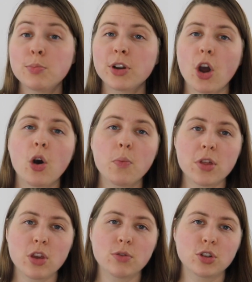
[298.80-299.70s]
bring home
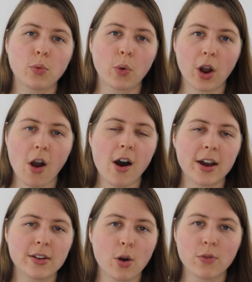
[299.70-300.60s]
with you to work
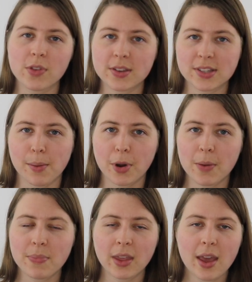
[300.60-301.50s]
on over the summer.